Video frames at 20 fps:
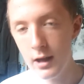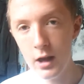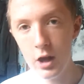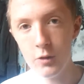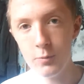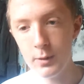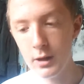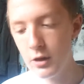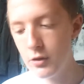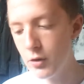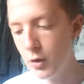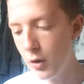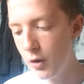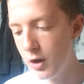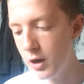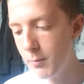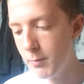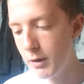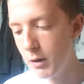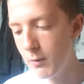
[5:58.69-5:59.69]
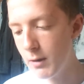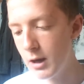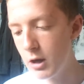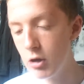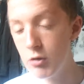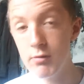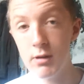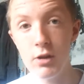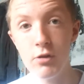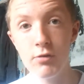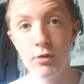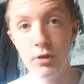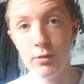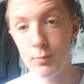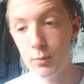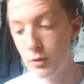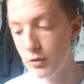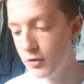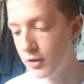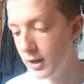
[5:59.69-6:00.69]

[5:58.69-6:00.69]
has been talking about Gran Turismo